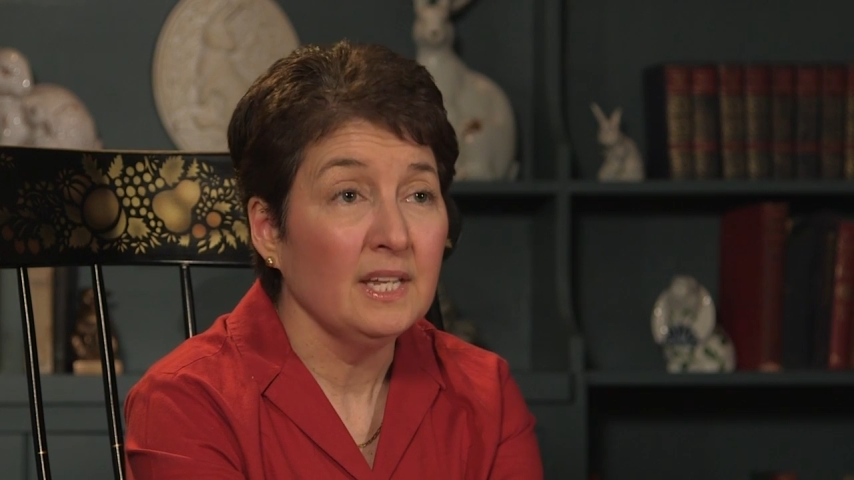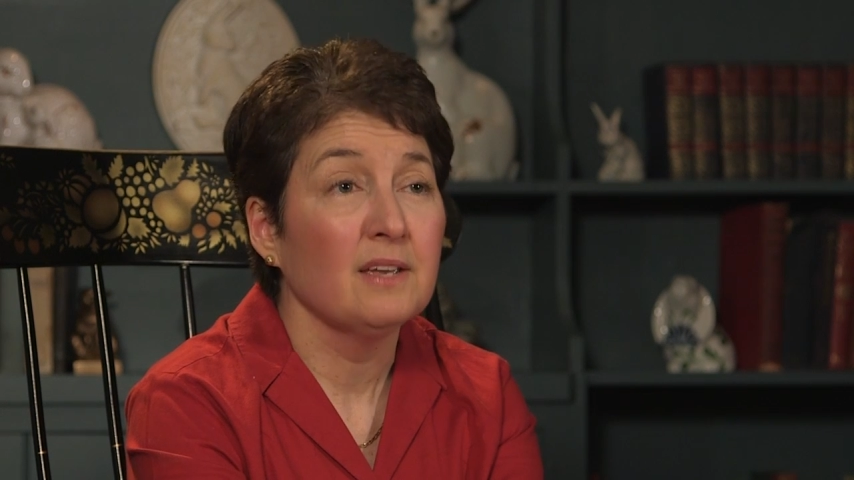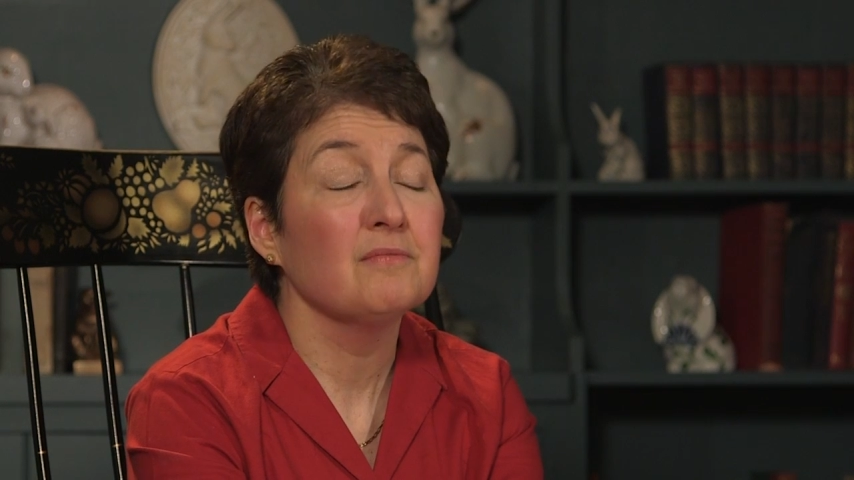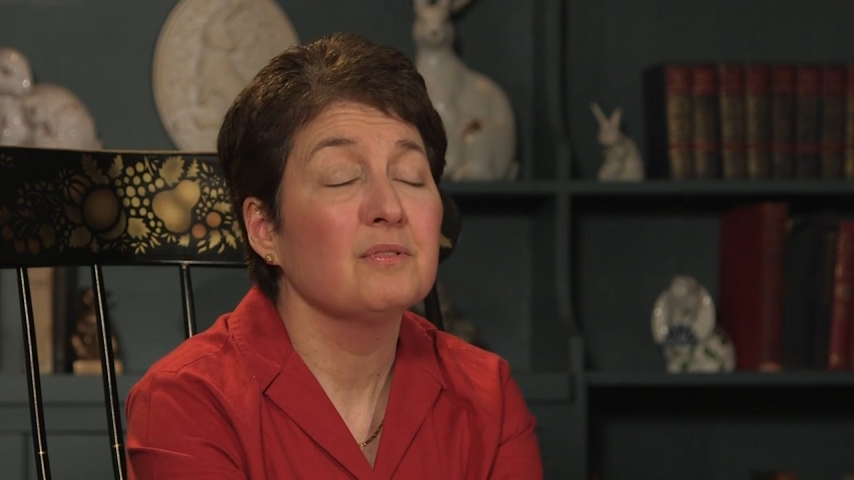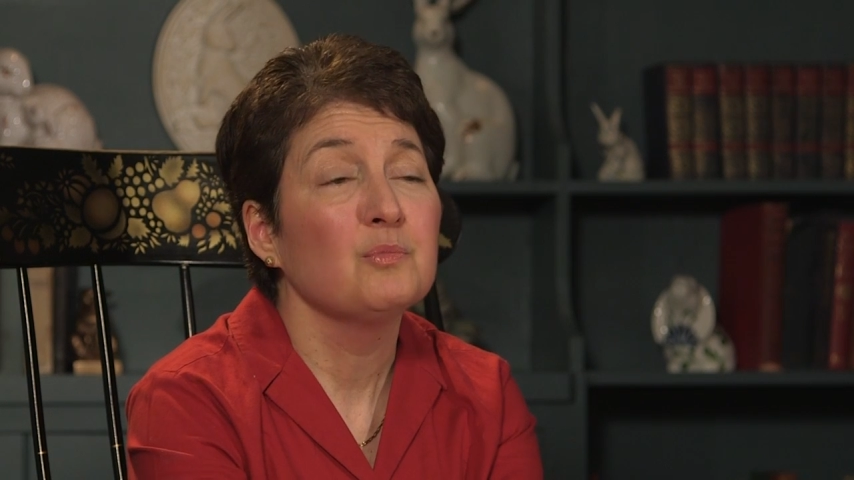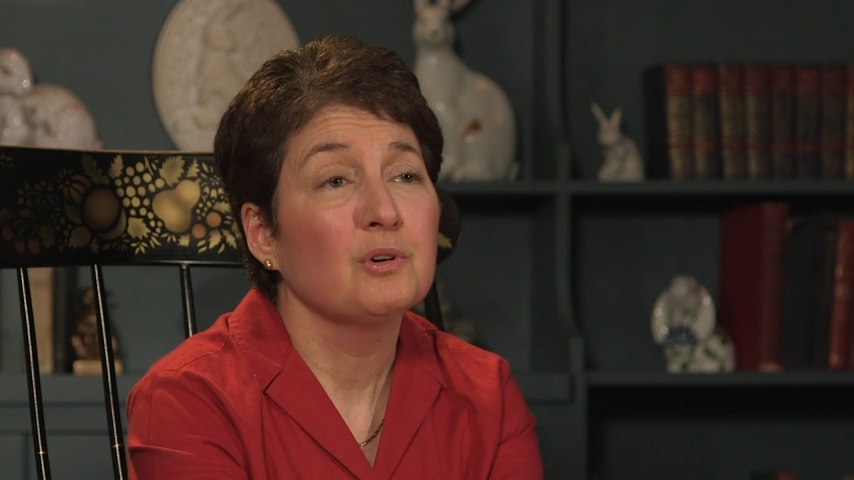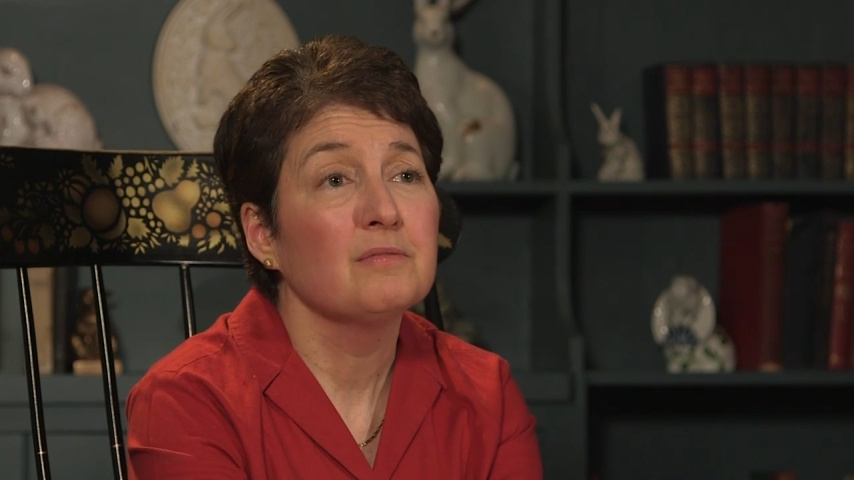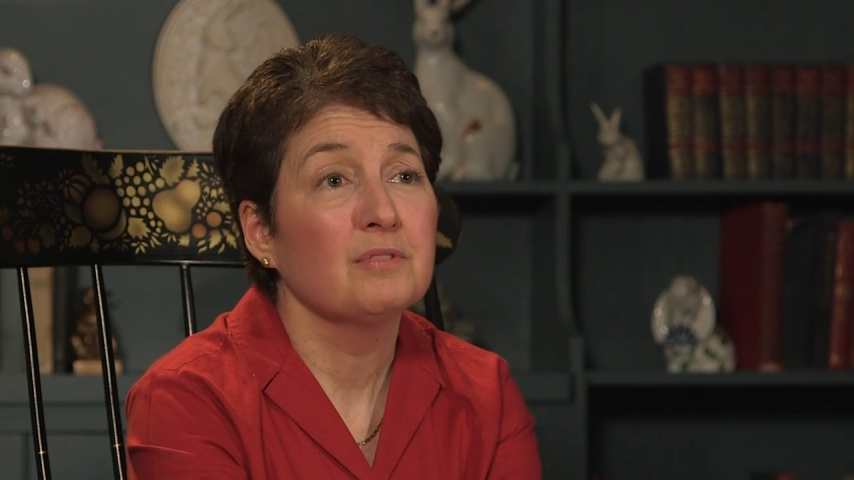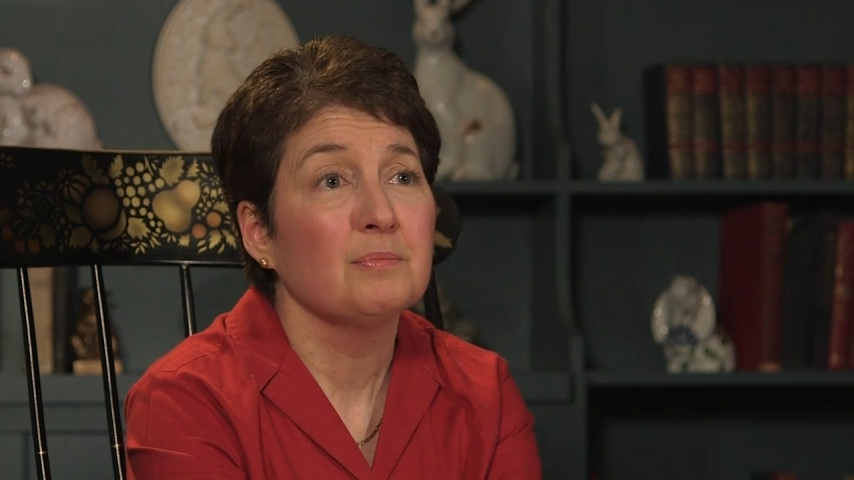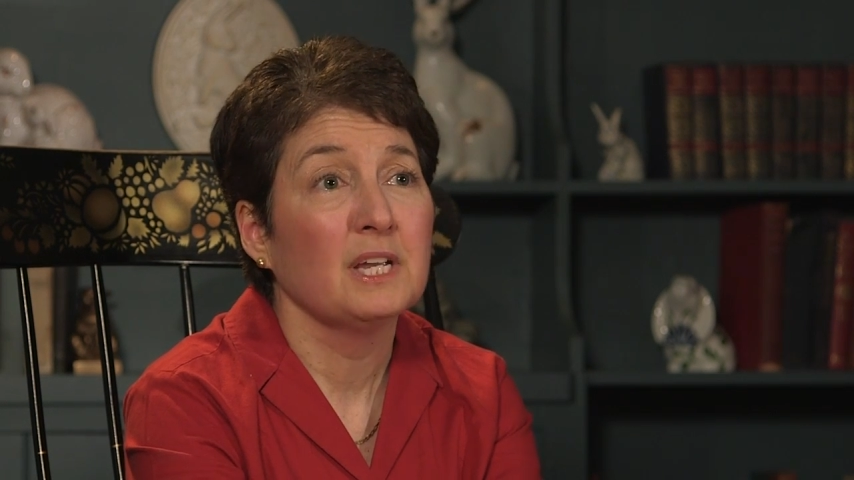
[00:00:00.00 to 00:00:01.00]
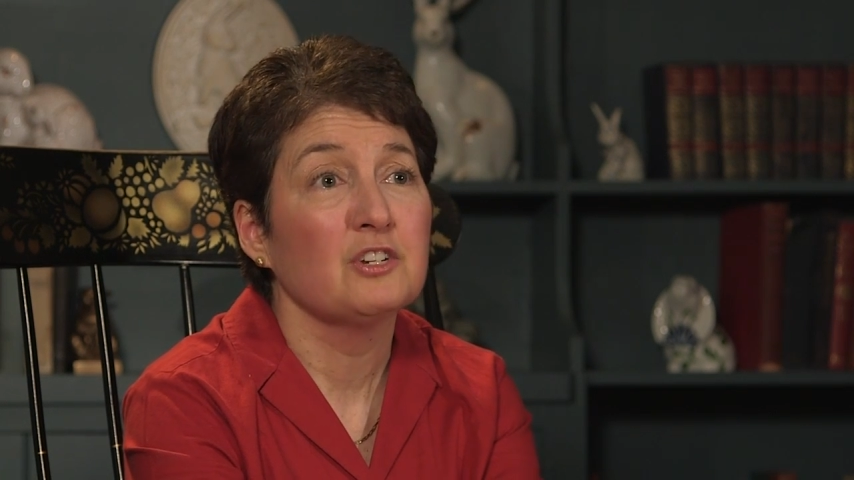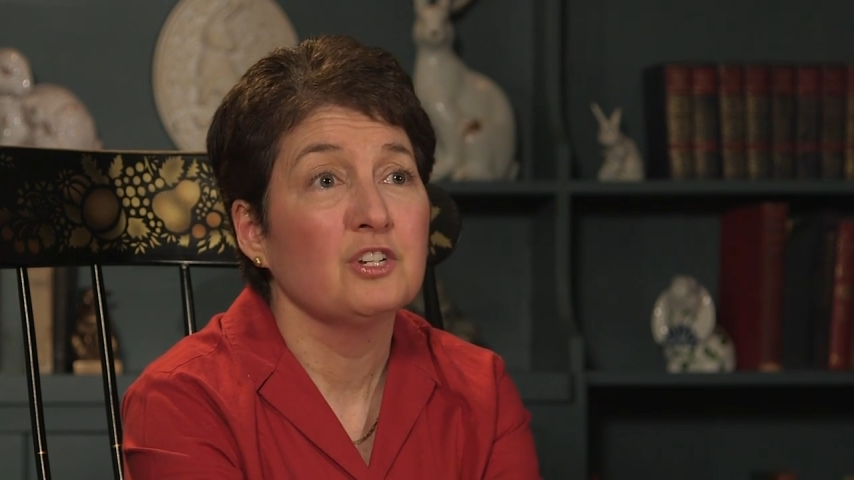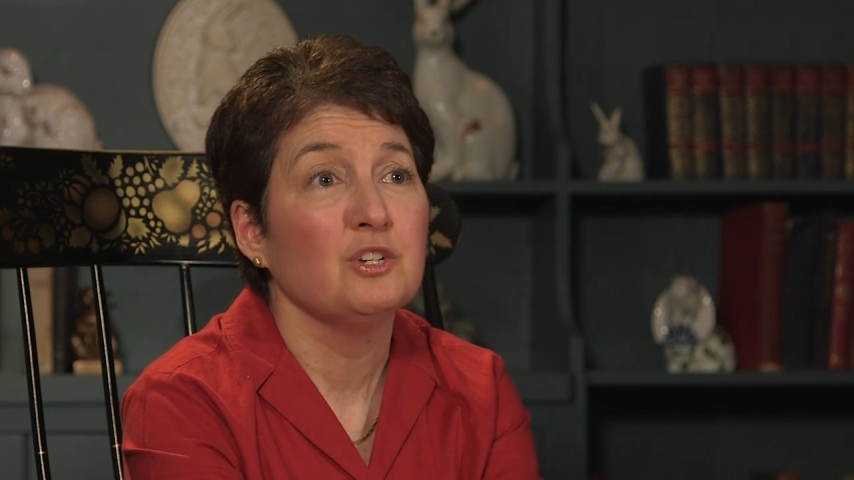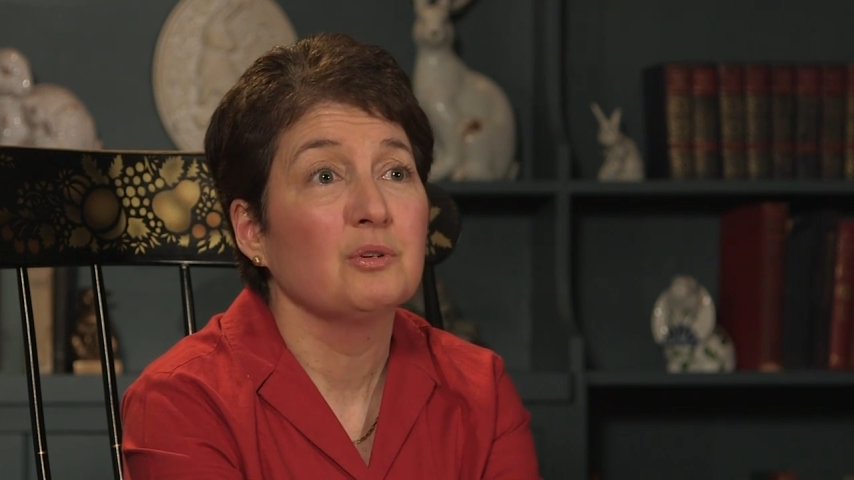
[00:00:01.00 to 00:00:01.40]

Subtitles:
And for more information,